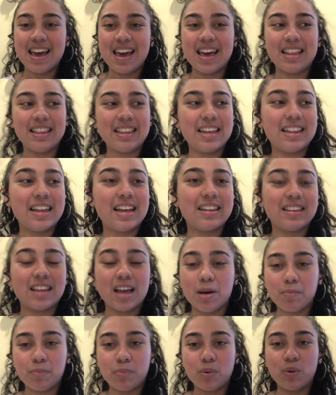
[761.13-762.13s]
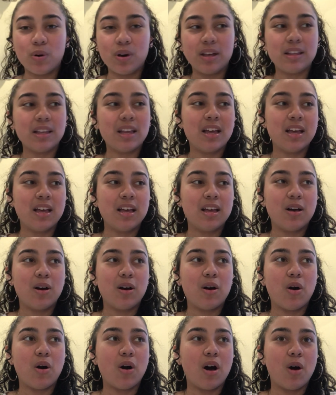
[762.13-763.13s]
And then at that point,
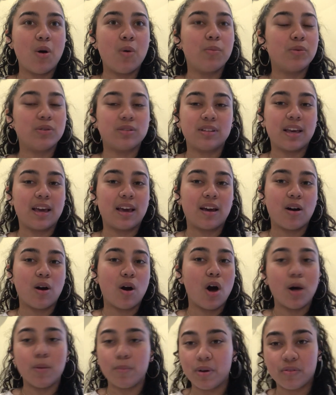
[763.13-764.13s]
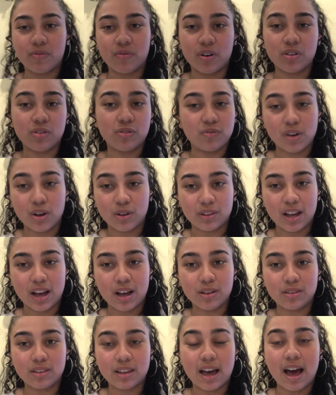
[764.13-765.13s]
almost like all my friends found
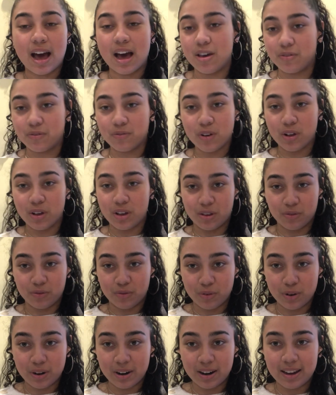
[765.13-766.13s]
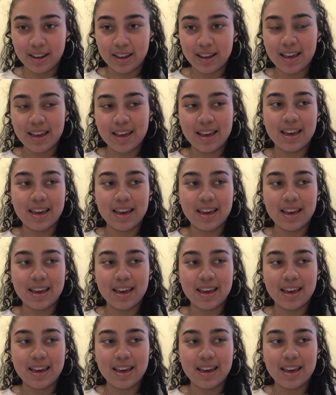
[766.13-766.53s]
out that I fell in for it,